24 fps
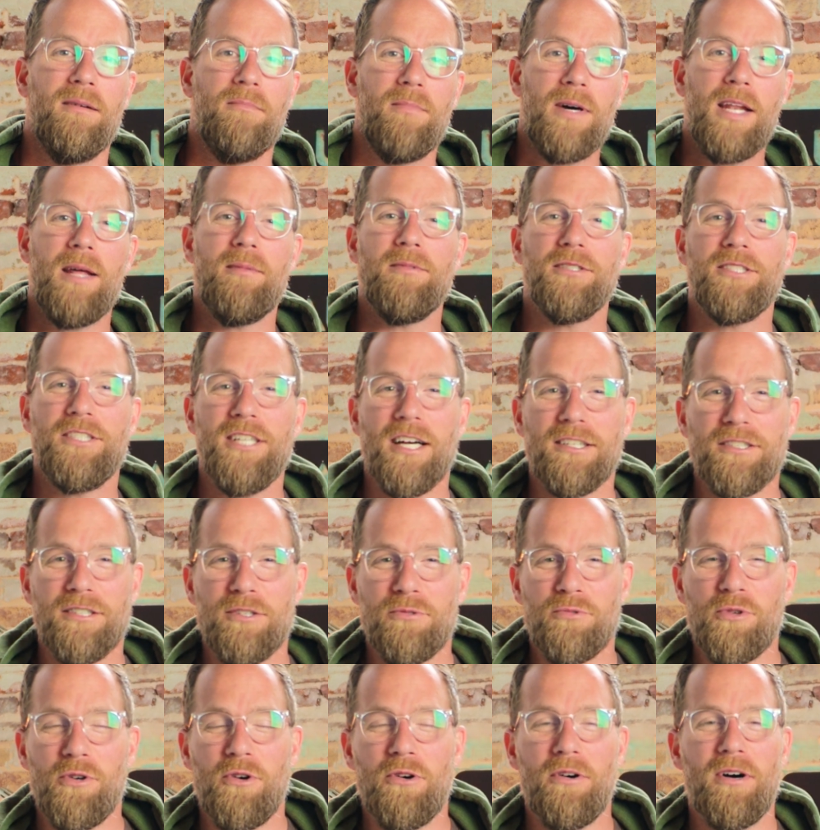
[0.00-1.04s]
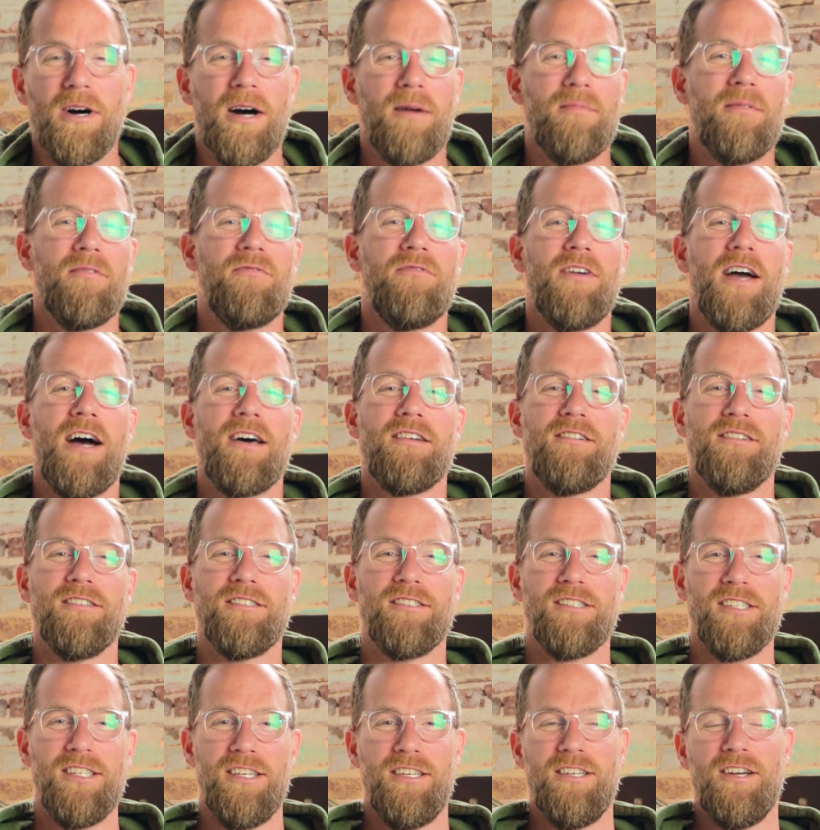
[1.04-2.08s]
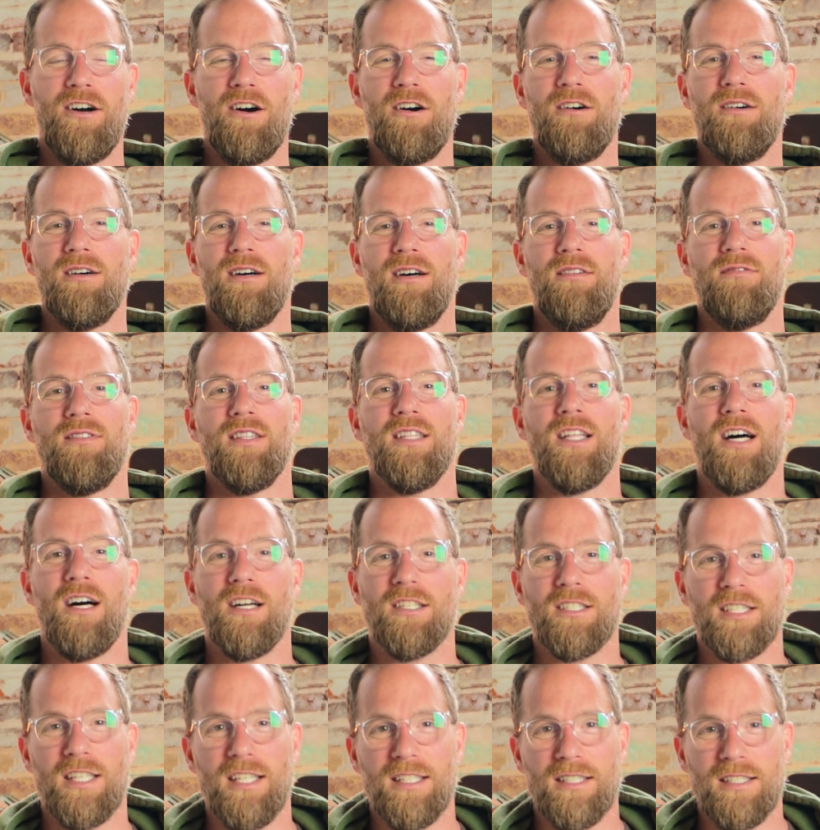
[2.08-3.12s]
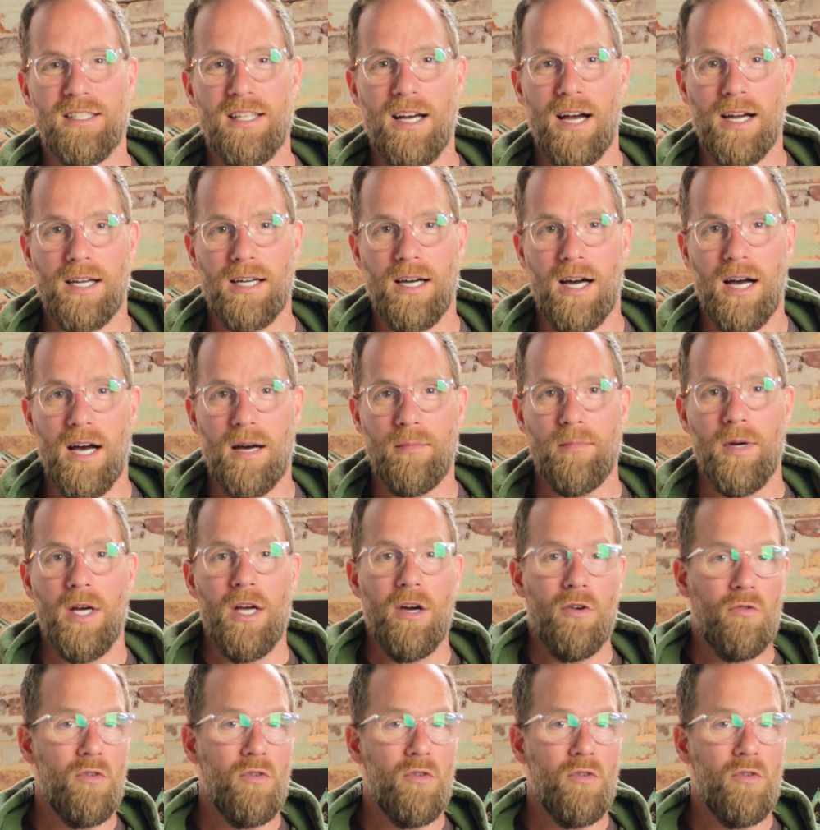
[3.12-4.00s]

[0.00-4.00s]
My name is Justin Rule. I'm the founder and CEO of LaunchKits.com.